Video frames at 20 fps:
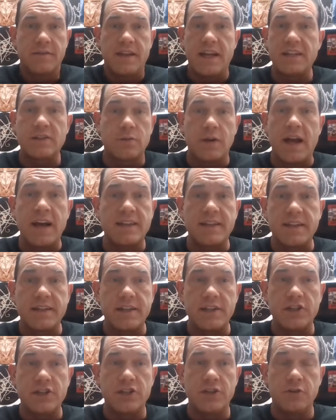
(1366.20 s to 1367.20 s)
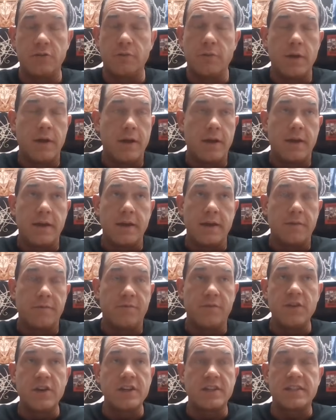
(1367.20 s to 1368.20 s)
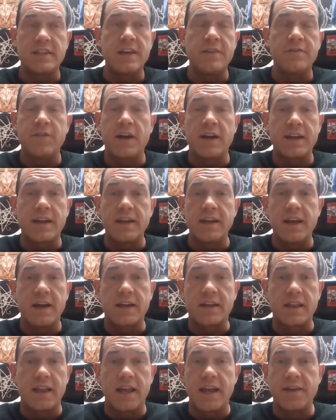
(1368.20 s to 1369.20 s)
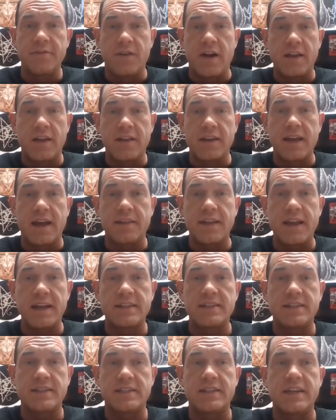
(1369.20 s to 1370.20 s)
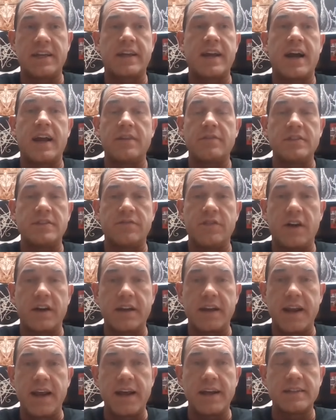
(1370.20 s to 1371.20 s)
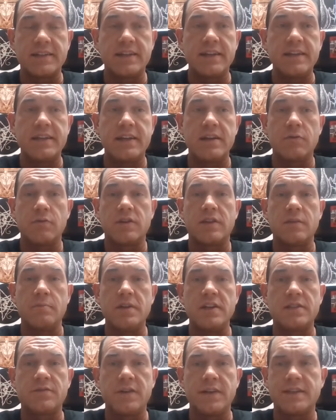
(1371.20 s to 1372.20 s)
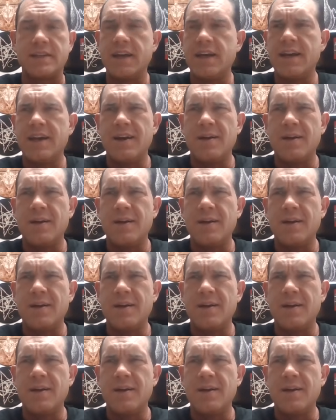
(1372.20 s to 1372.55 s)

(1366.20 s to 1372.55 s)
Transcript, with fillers: That's what I think they should do. You see, fucking uh, Glenn finally got that stick out of his fucking ass, and he did it with the Misfits.